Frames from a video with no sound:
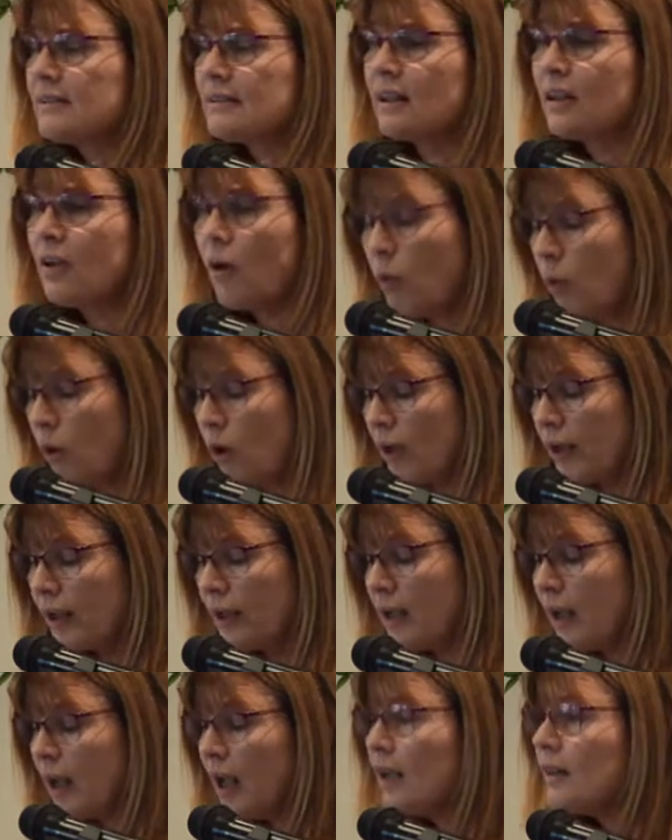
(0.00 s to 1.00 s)
that go on in
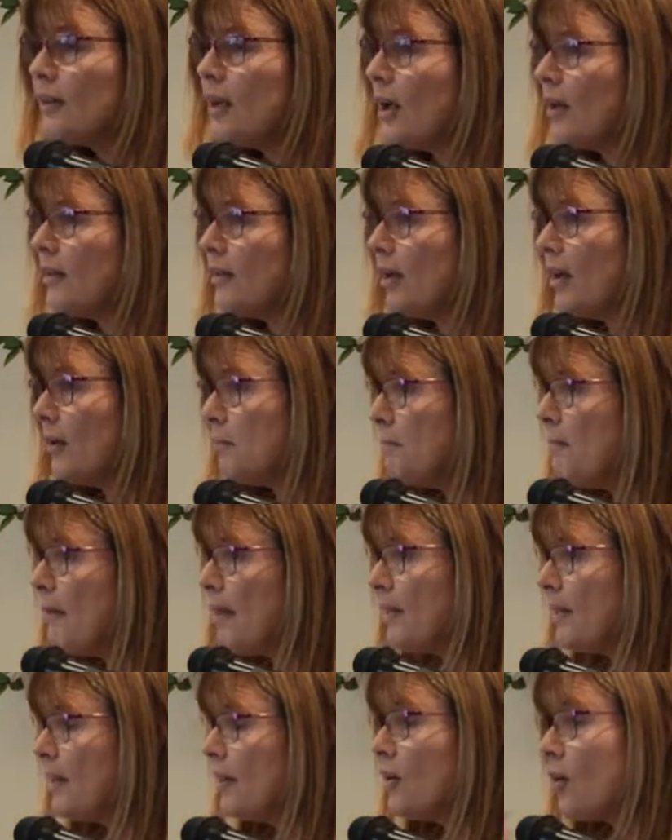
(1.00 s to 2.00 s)
the,
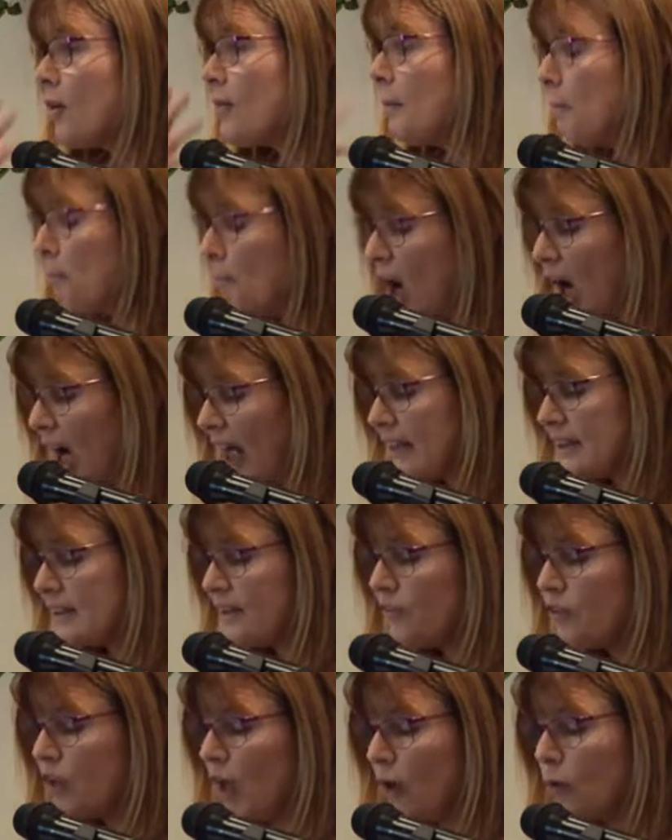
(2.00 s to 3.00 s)
the, you know, the minds
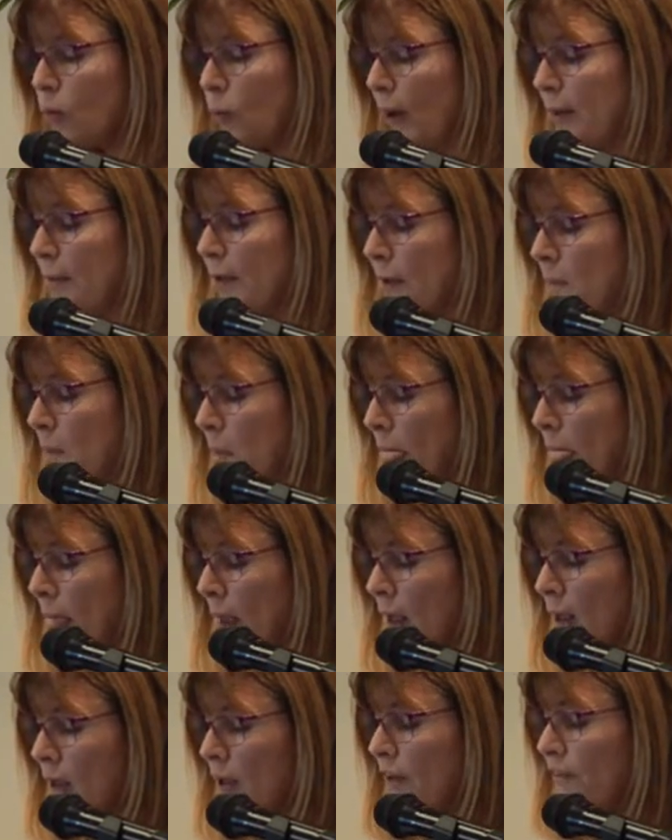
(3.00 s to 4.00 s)
of young women.
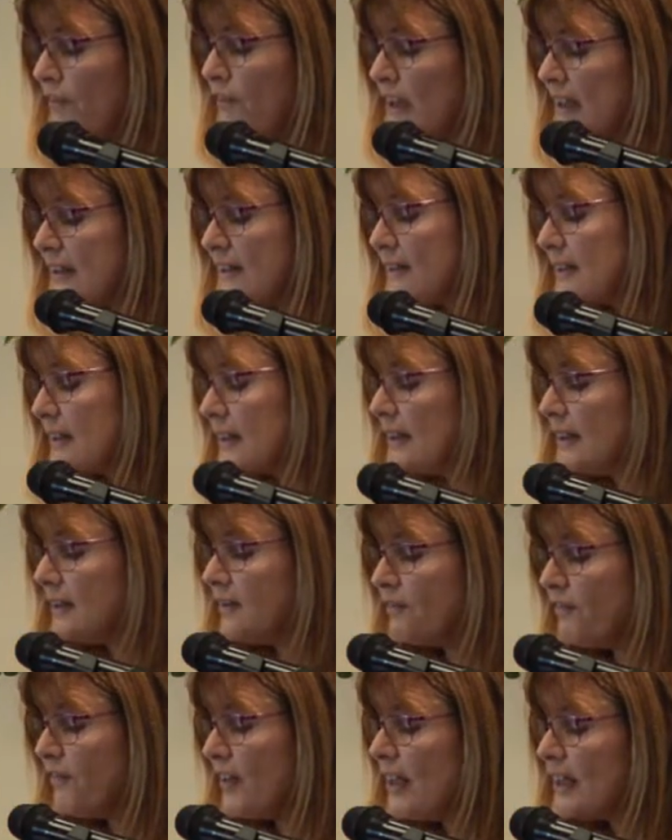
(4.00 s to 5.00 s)
You know, fear,
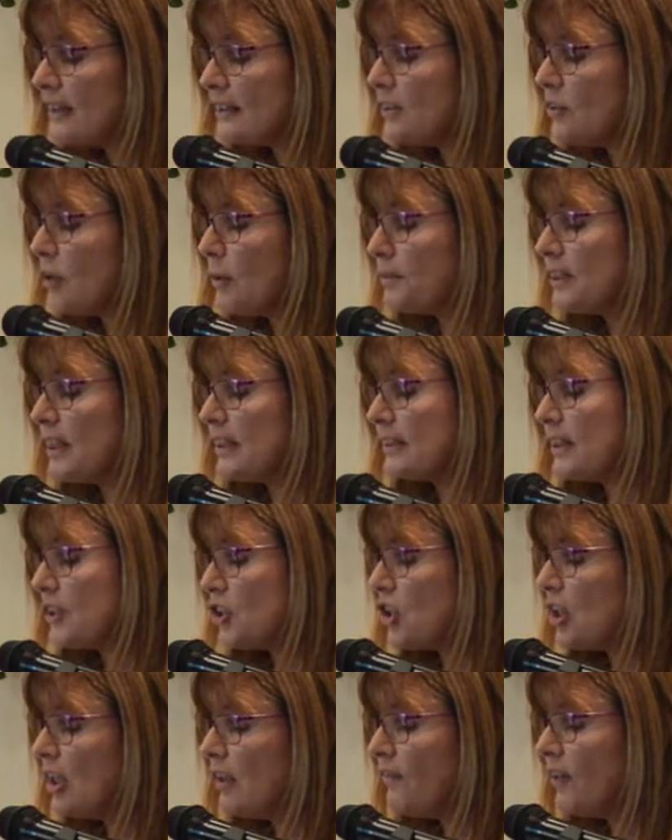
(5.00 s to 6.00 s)
fear stops us
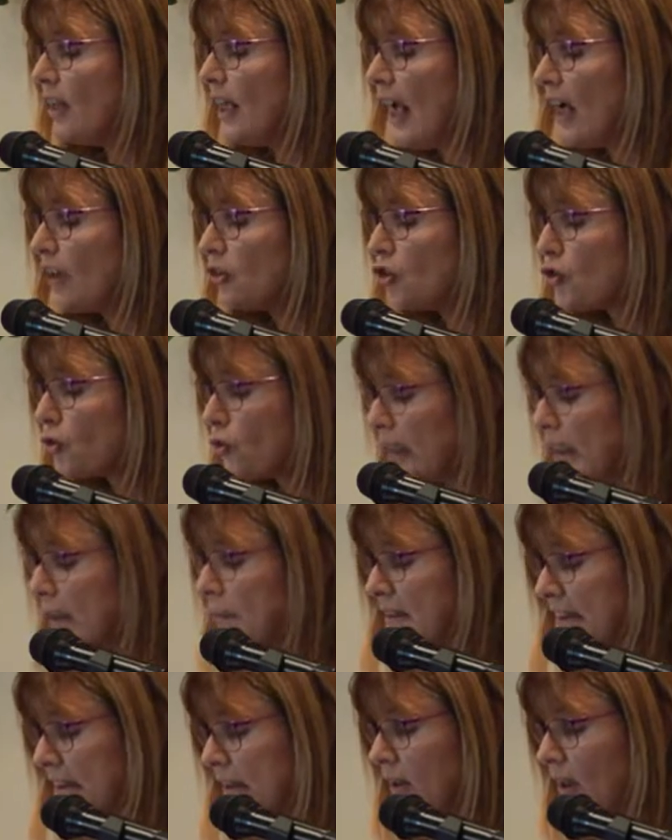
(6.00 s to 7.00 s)
achieving our
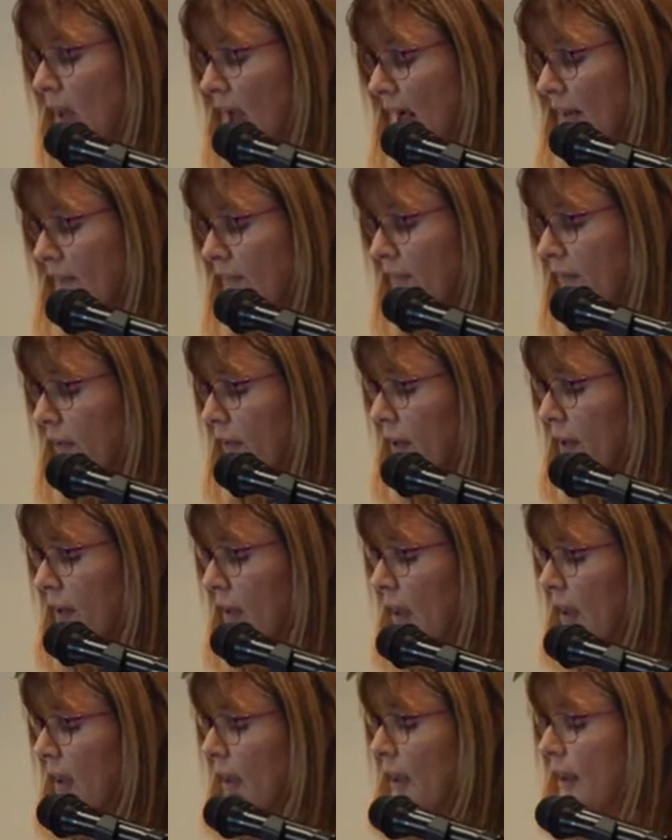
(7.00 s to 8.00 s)
dreams in life.
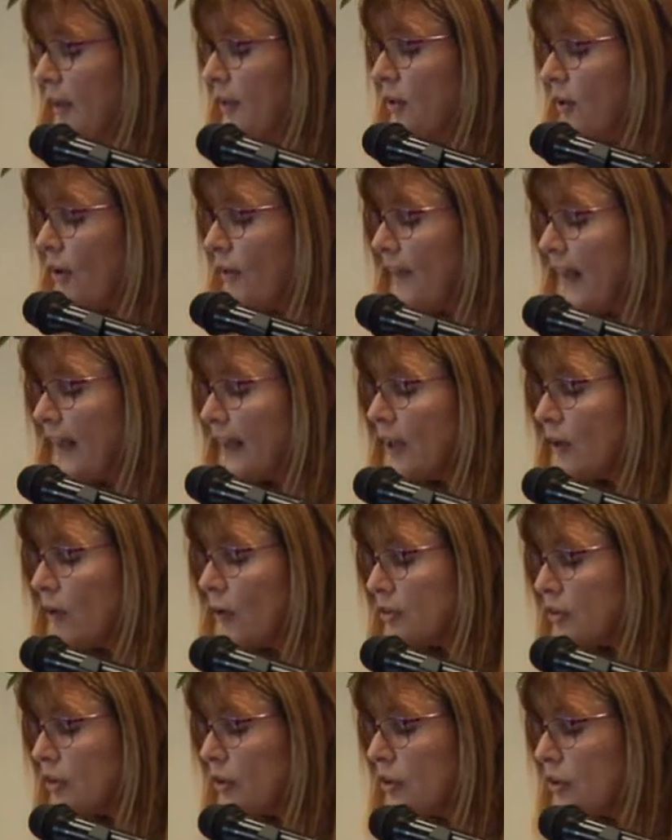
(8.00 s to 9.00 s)
You know, they can
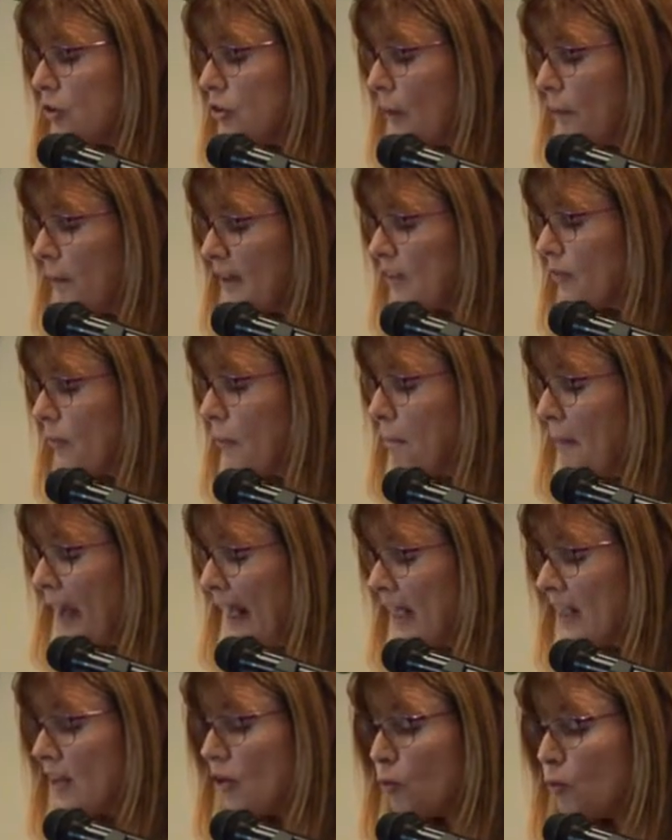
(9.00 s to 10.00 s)
also stop us from
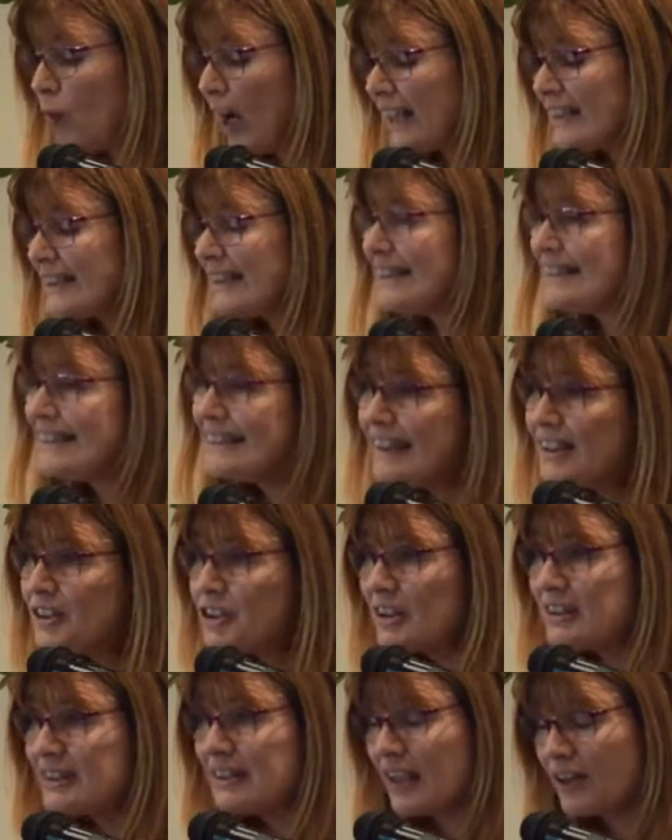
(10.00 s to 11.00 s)
making the right
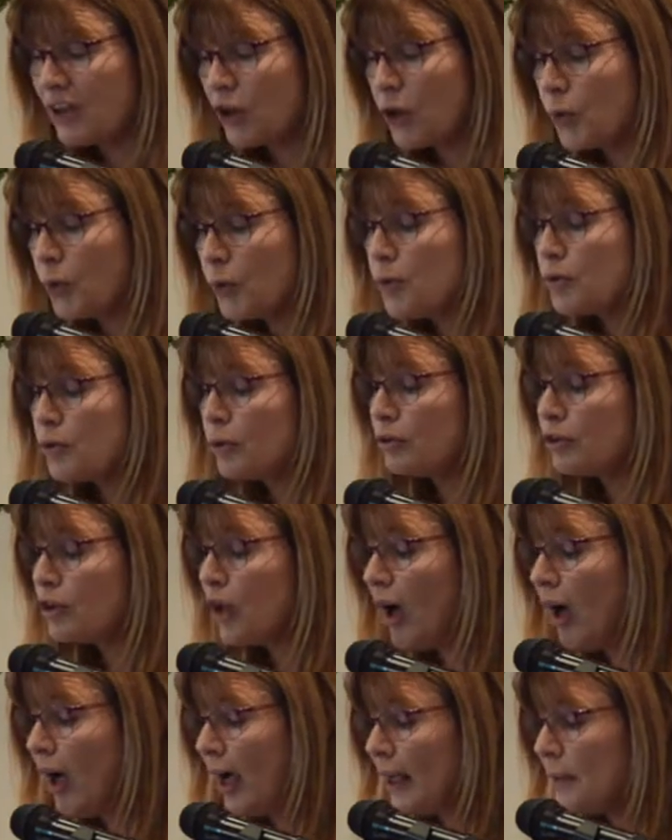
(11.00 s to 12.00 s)
decisions at the crucial
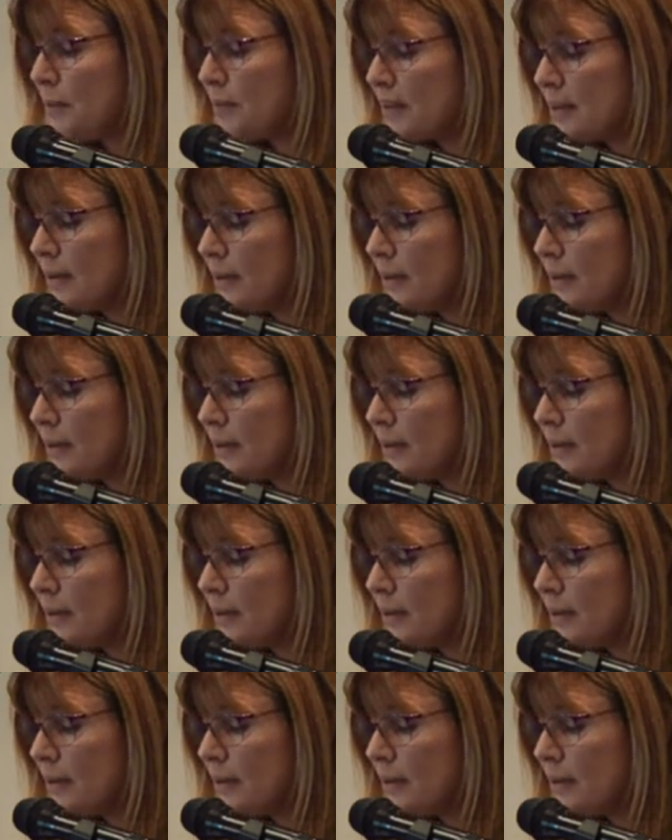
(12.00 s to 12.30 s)
times.